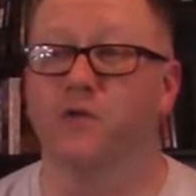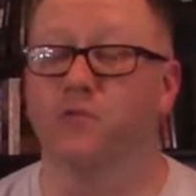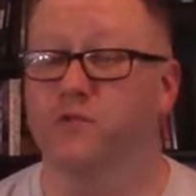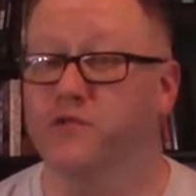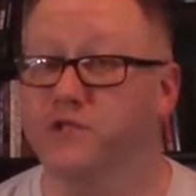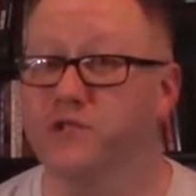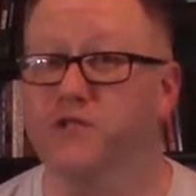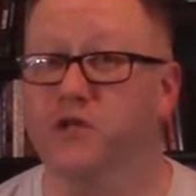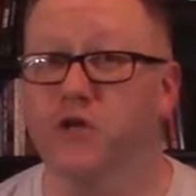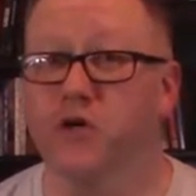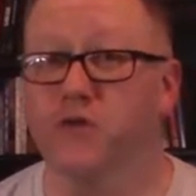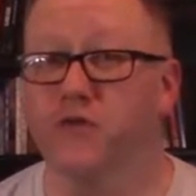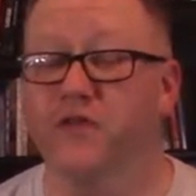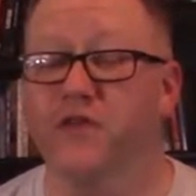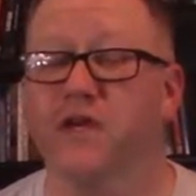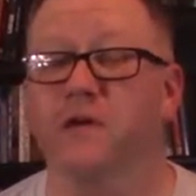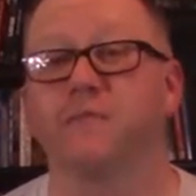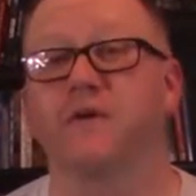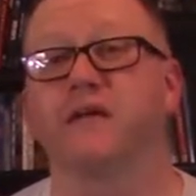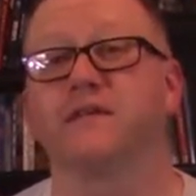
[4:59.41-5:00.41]
which is a good
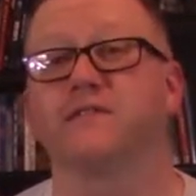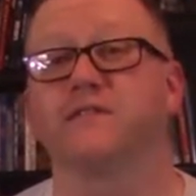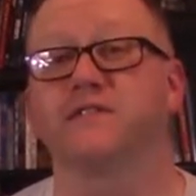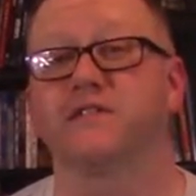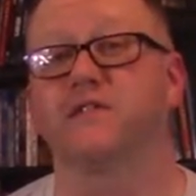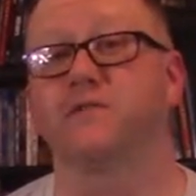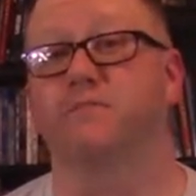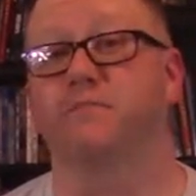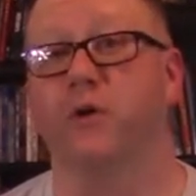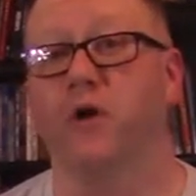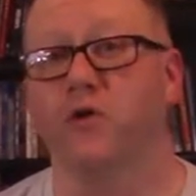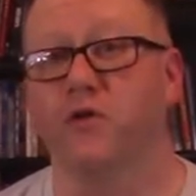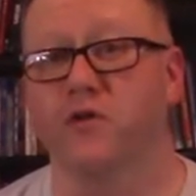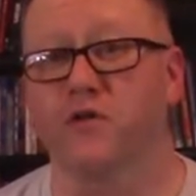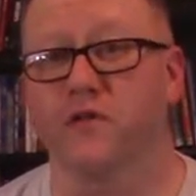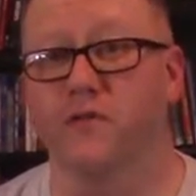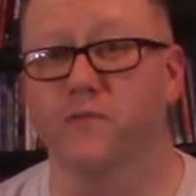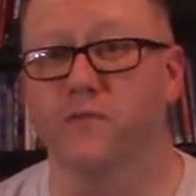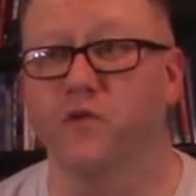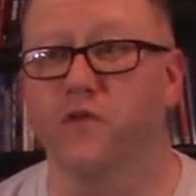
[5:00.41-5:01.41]
thing because it's the bulk
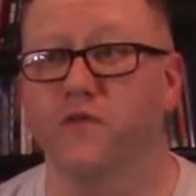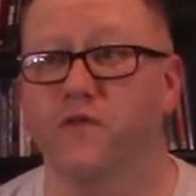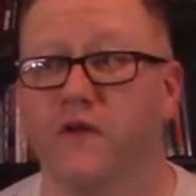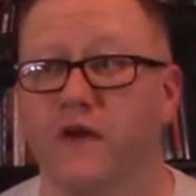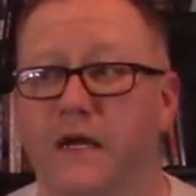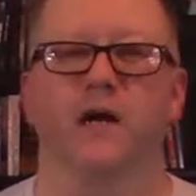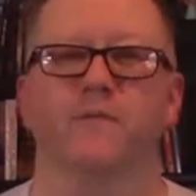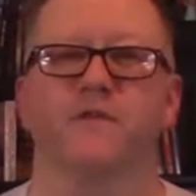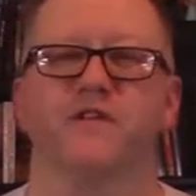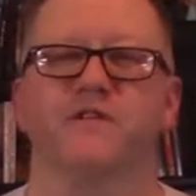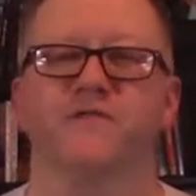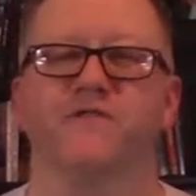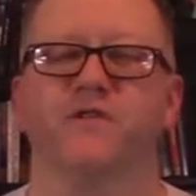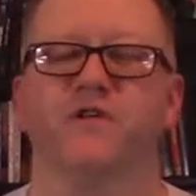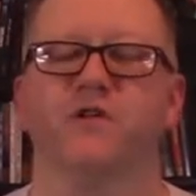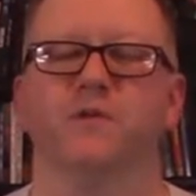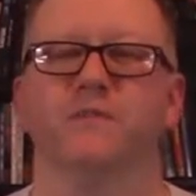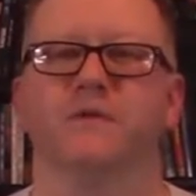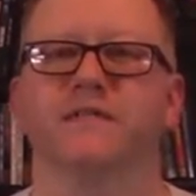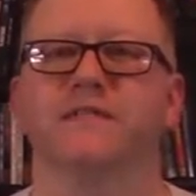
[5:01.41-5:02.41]
of the movie. I mean, this
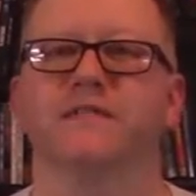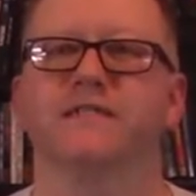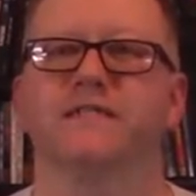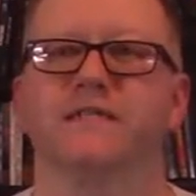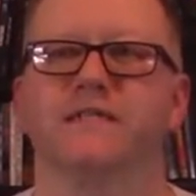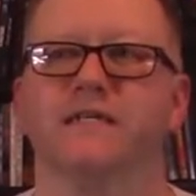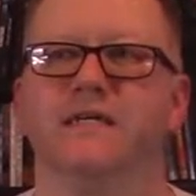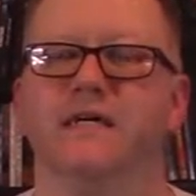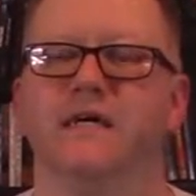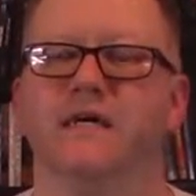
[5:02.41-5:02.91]
film is